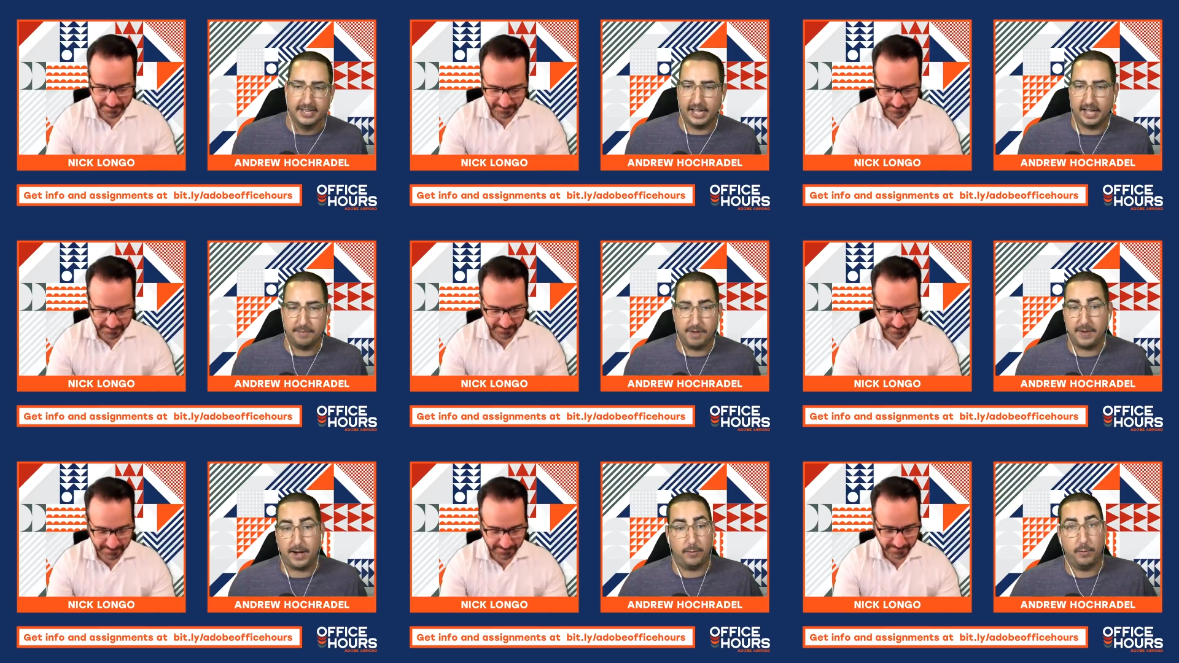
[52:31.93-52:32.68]

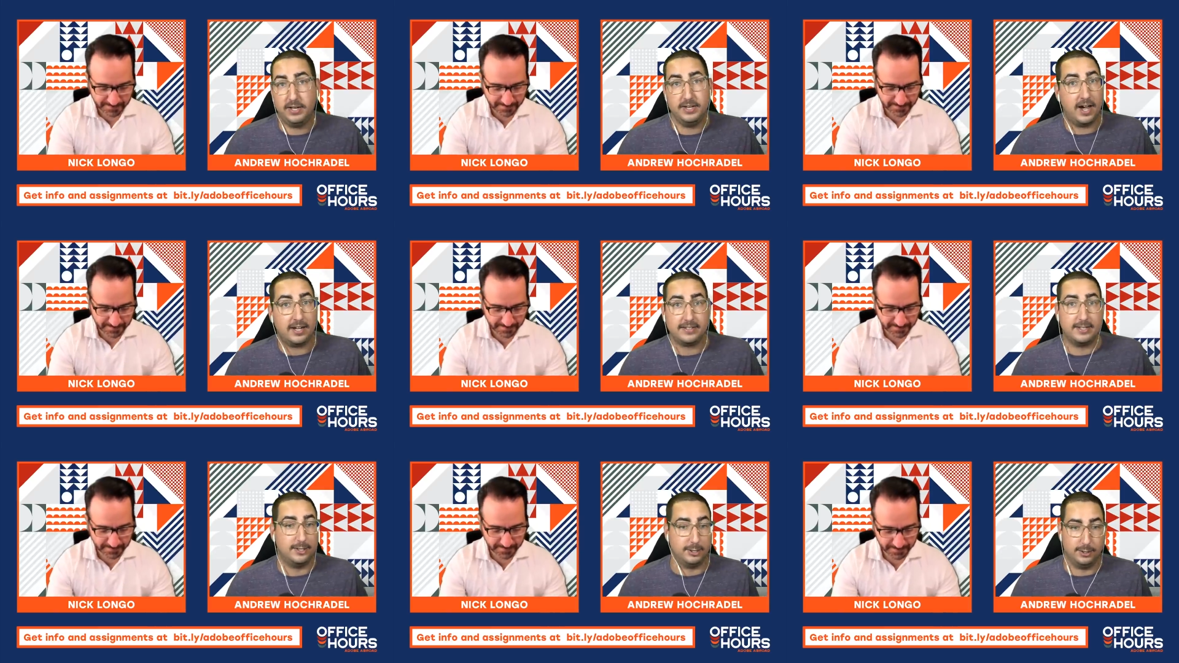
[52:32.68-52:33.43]
Speaker 1: about what not
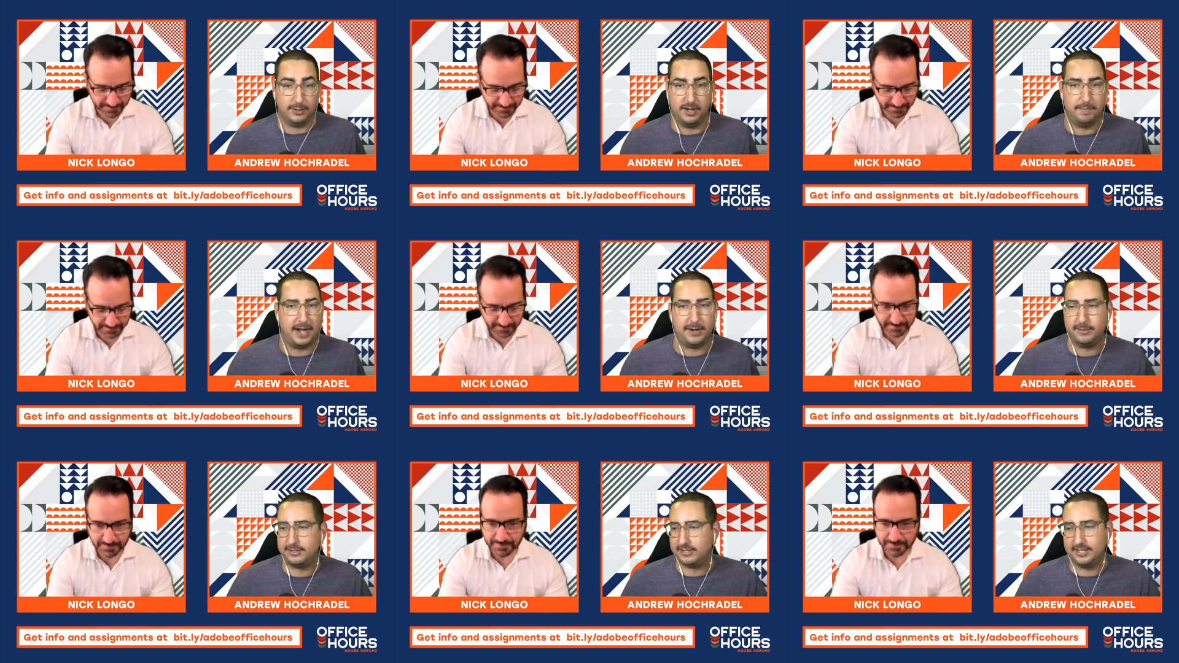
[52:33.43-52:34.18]
to do,
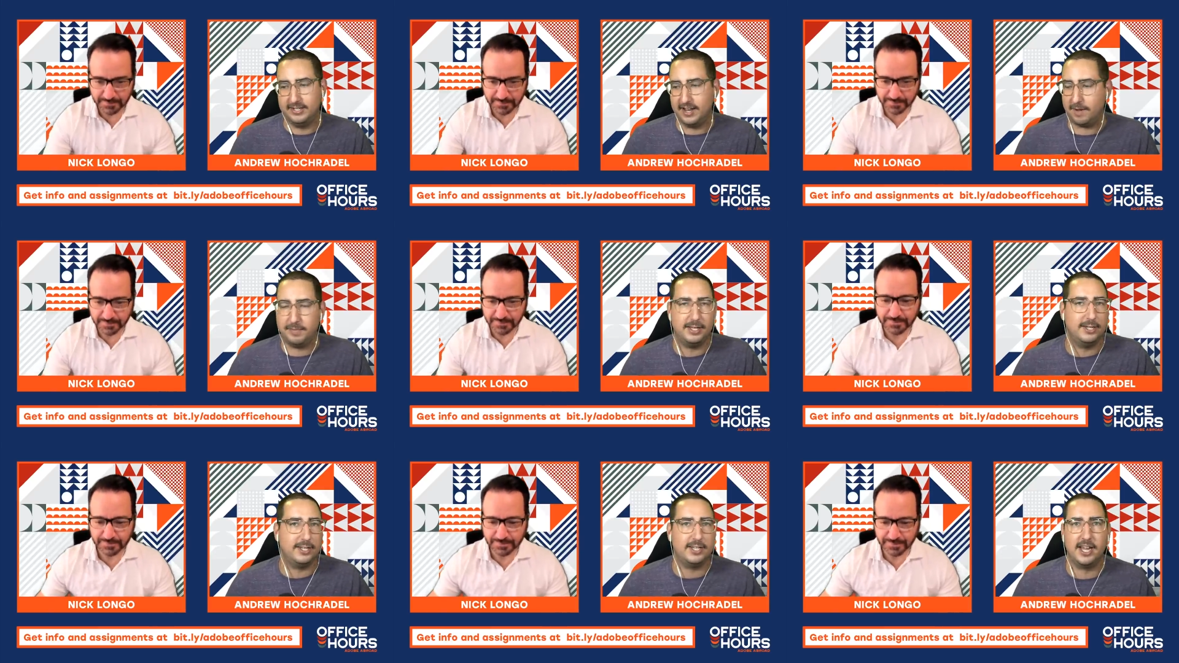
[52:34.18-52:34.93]
about not
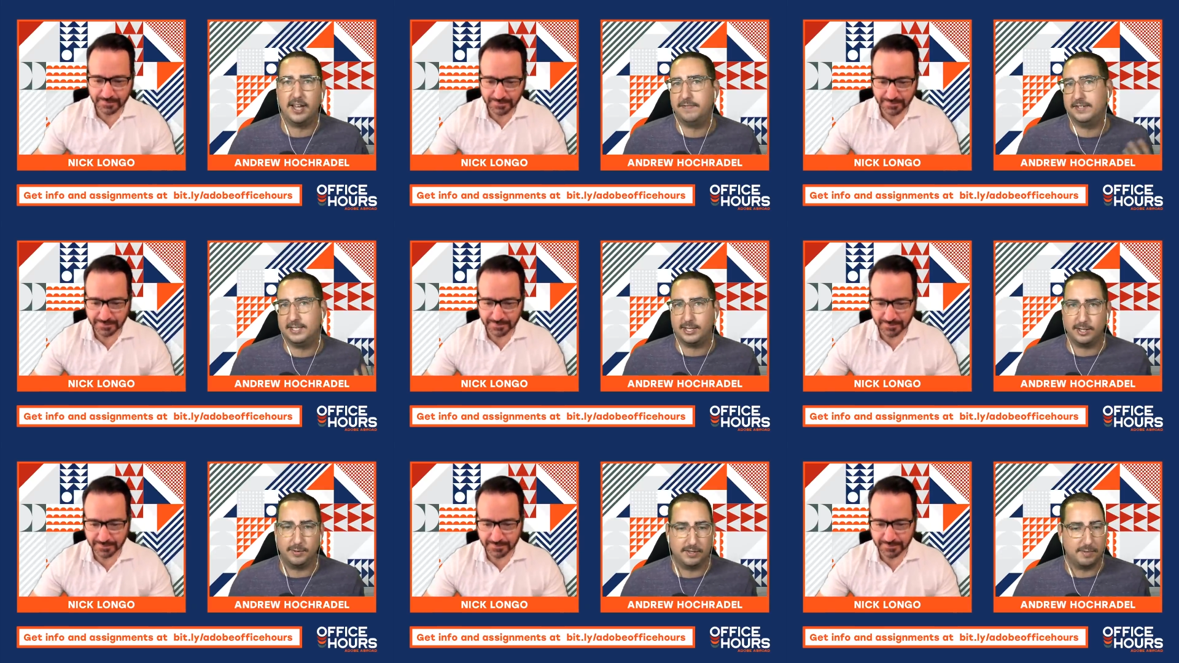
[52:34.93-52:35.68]
being good enough and
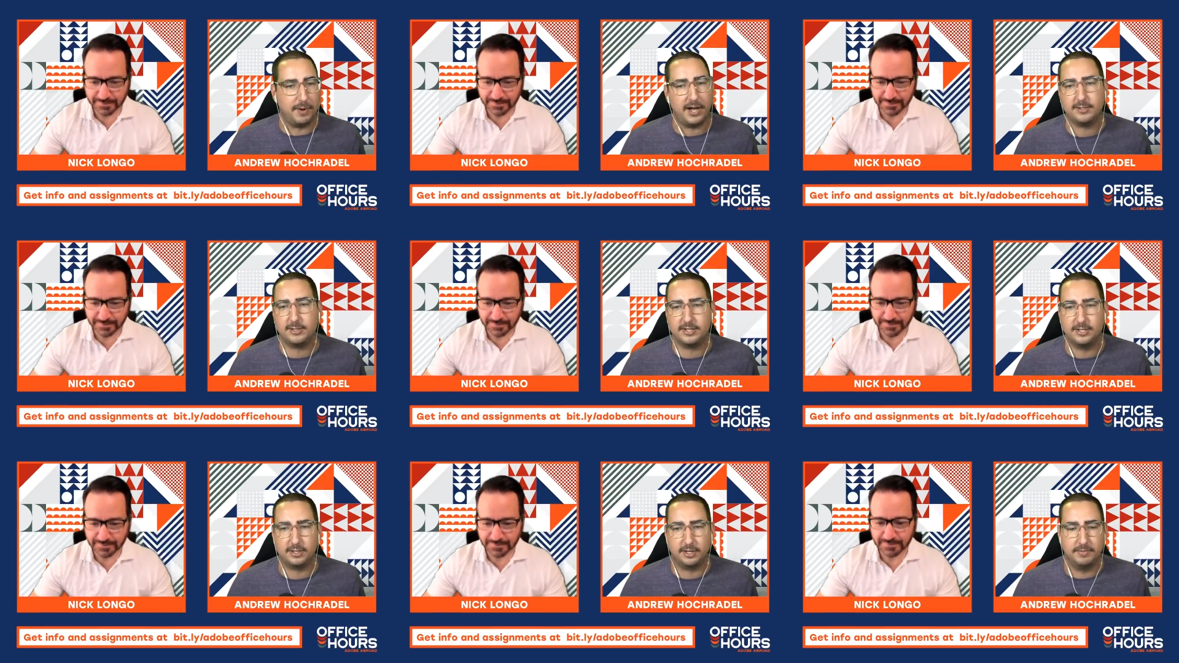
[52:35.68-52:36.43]
dealing with imposter
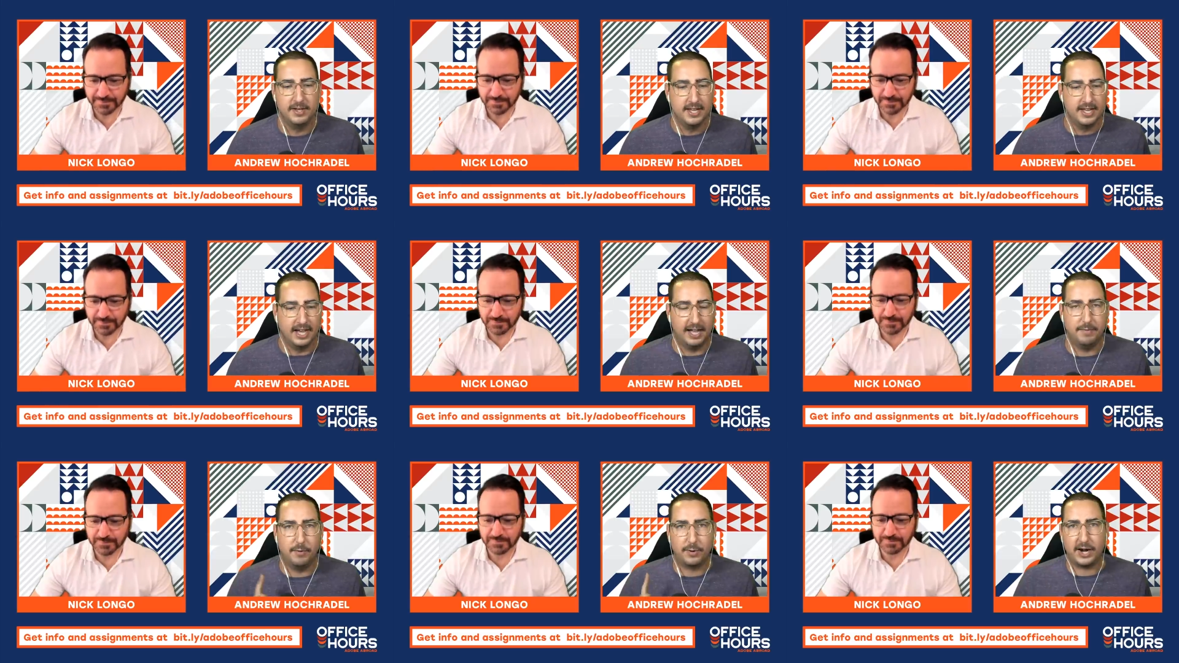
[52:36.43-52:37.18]
syndrome,
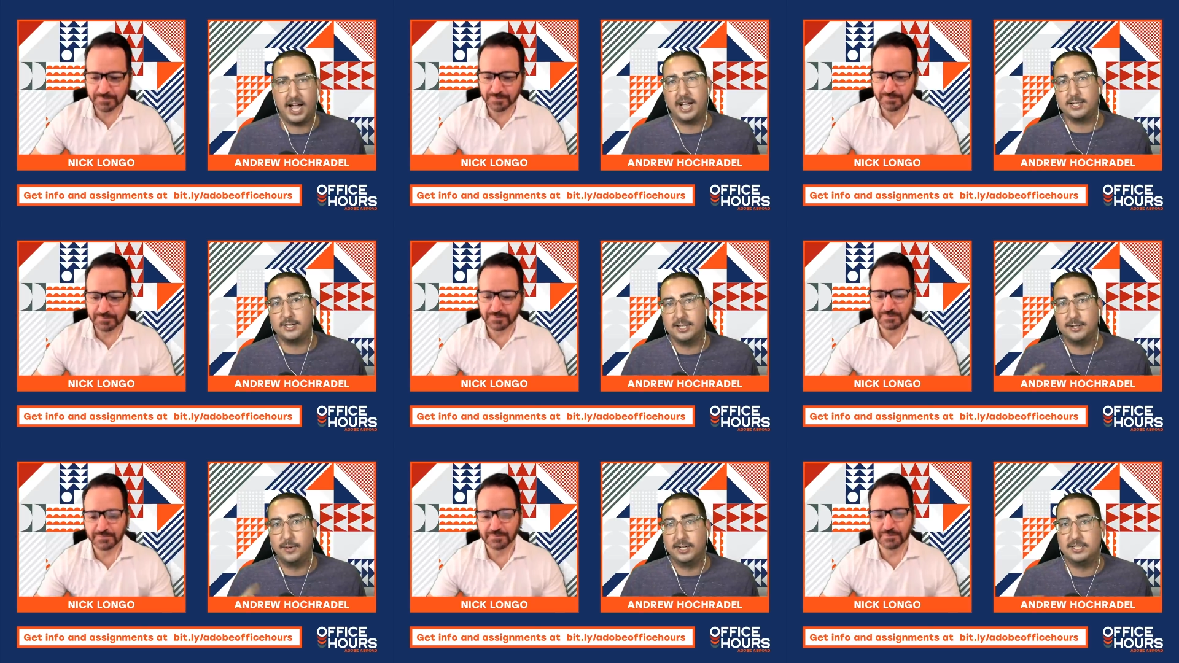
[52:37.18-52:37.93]
we're actually
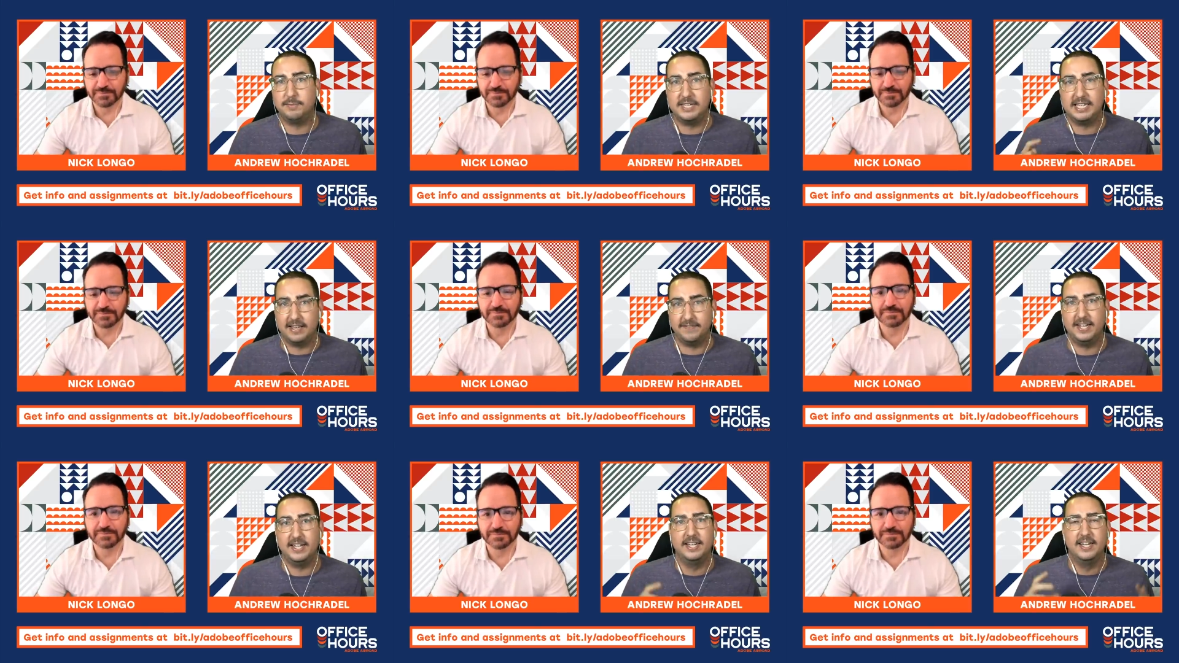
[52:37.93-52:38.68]
going to be
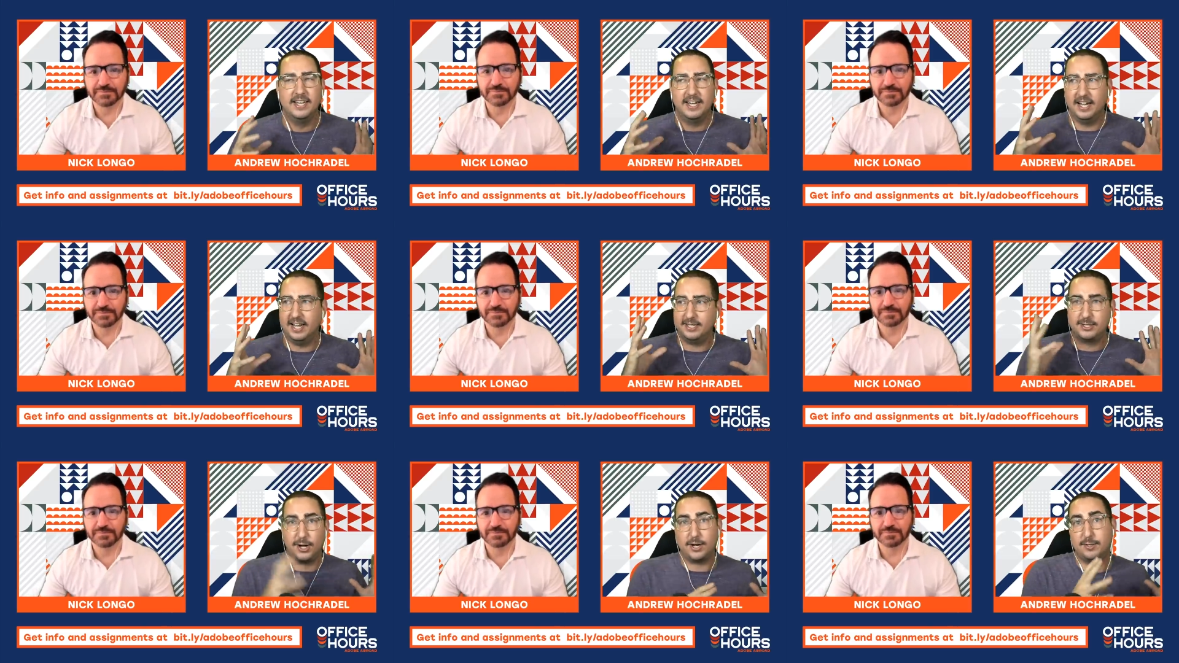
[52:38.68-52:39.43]
giving a
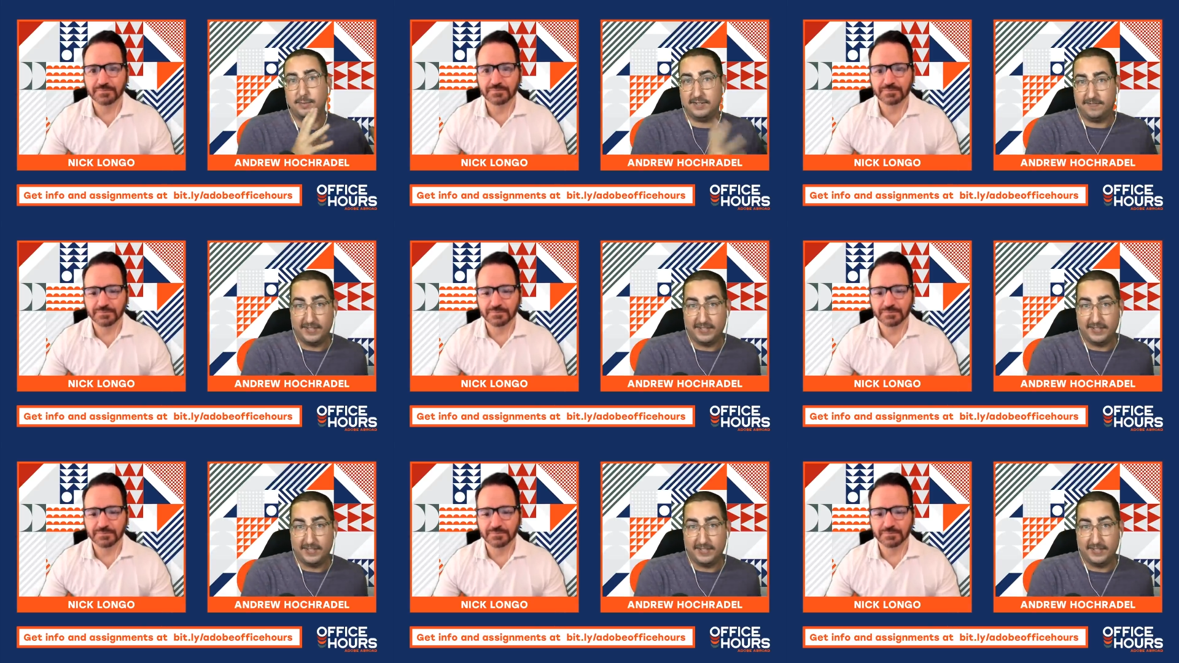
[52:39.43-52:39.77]
talk that we've